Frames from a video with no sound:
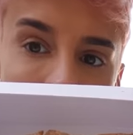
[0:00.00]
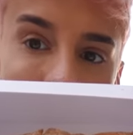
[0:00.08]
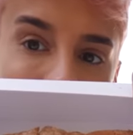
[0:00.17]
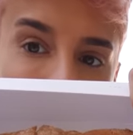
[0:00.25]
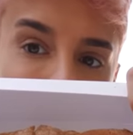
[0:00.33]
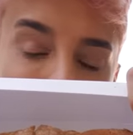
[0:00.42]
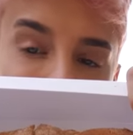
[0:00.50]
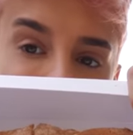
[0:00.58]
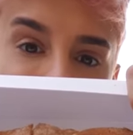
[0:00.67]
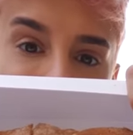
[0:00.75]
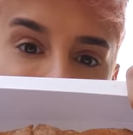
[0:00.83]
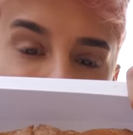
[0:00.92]
it's
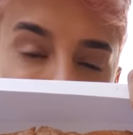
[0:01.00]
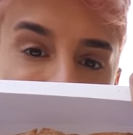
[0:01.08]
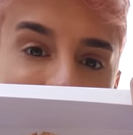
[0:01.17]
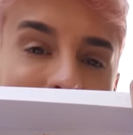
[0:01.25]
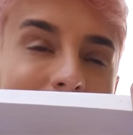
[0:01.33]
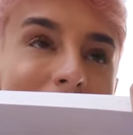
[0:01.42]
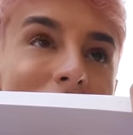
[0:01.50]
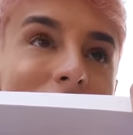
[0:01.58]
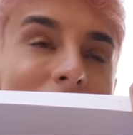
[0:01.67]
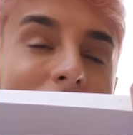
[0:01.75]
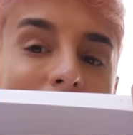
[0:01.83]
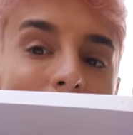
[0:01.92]
camembert blue cheese.
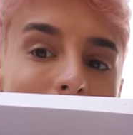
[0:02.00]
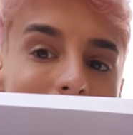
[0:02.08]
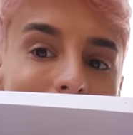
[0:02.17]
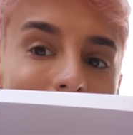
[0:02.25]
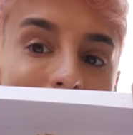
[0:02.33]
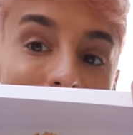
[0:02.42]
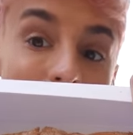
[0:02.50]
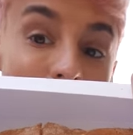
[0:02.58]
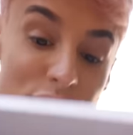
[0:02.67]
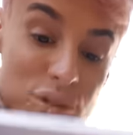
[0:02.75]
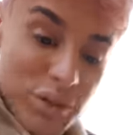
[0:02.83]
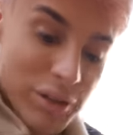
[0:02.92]
Once again, I
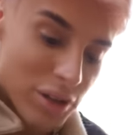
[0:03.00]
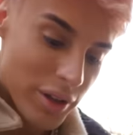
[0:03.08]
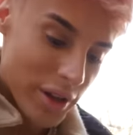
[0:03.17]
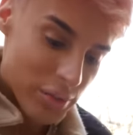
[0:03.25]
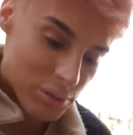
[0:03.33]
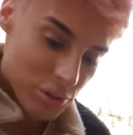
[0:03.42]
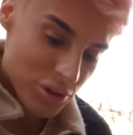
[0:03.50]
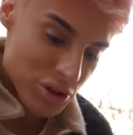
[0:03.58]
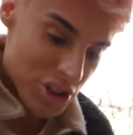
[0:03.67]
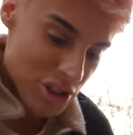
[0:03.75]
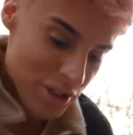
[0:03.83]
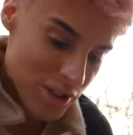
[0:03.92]
usually don't like blue
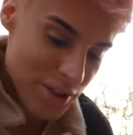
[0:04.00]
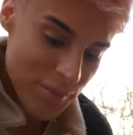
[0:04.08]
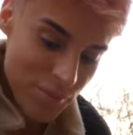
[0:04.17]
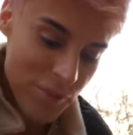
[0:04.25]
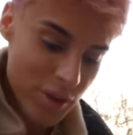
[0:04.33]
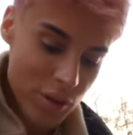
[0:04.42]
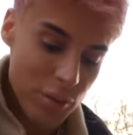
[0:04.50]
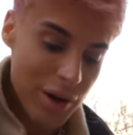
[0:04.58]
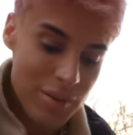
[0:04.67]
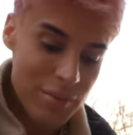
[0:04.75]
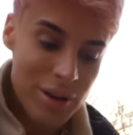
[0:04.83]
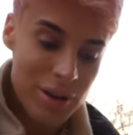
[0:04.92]
cheese. When
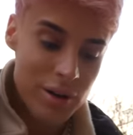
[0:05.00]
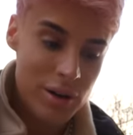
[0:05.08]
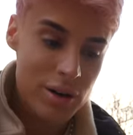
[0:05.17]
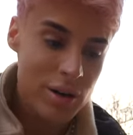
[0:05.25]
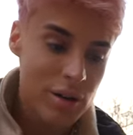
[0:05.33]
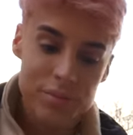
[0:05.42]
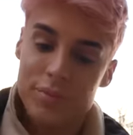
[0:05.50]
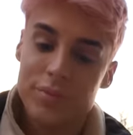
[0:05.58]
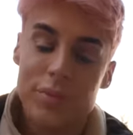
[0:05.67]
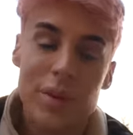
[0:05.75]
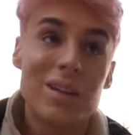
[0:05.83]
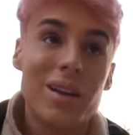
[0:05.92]
I'm here,
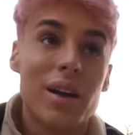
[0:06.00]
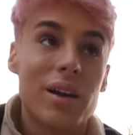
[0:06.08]
I like